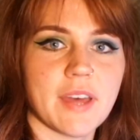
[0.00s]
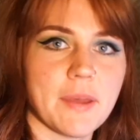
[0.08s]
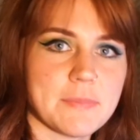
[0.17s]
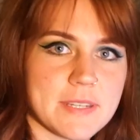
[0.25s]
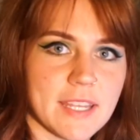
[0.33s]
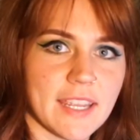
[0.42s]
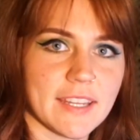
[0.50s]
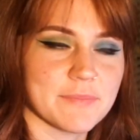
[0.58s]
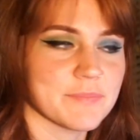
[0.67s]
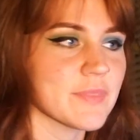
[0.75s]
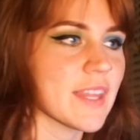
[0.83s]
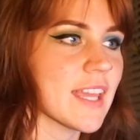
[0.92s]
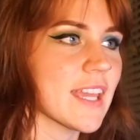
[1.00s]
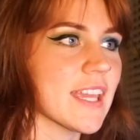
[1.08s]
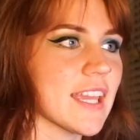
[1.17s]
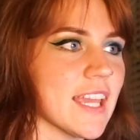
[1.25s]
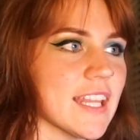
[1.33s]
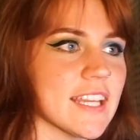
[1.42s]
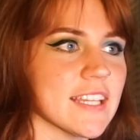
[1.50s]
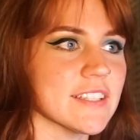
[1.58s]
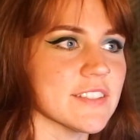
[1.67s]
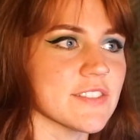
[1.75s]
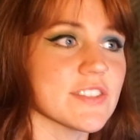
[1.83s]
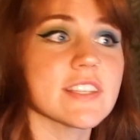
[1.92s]
Update. It
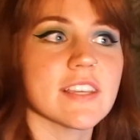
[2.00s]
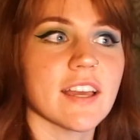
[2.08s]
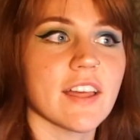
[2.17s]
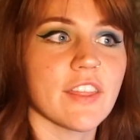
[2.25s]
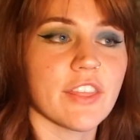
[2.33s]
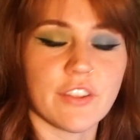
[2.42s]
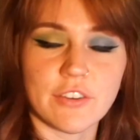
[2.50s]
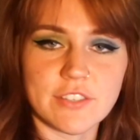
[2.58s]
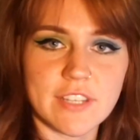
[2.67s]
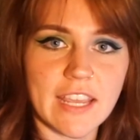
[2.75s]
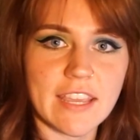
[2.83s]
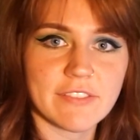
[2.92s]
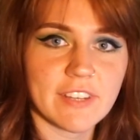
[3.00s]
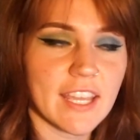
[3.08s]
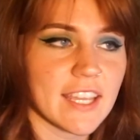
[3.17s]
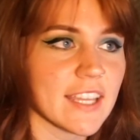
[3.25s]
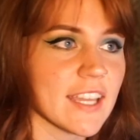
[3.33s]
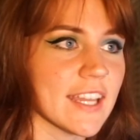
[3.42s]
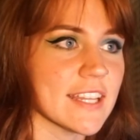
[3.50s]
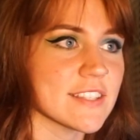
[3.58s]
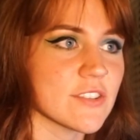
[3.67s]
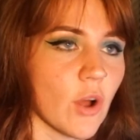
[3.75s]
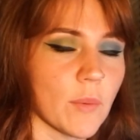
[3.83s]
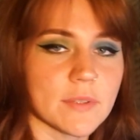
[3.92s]
is Thursday evening.
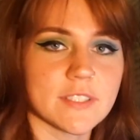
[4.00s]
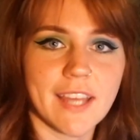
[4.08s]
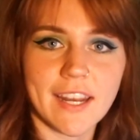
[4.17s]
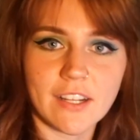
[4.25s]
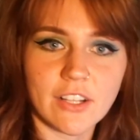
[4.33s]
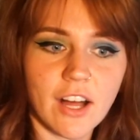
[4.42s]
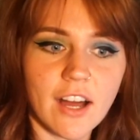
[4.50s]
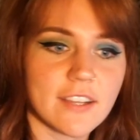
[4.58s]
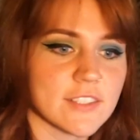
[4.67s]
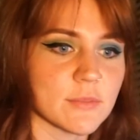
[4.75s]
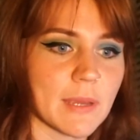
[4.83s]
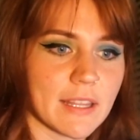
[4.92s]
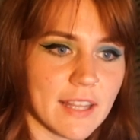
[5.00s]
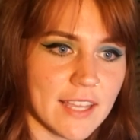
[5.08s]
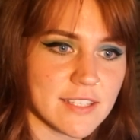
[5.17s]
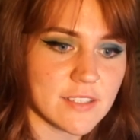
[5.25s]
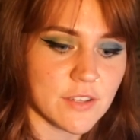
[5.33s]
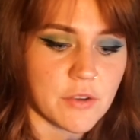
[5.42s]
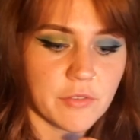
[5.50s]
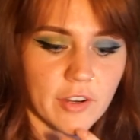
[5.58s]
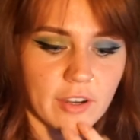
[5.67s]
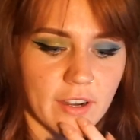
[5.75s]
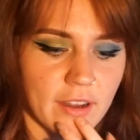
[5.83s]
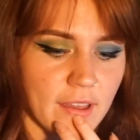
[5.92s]
It's almost nine o'clock, so my class is
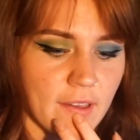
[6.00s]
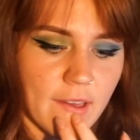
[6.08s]
over.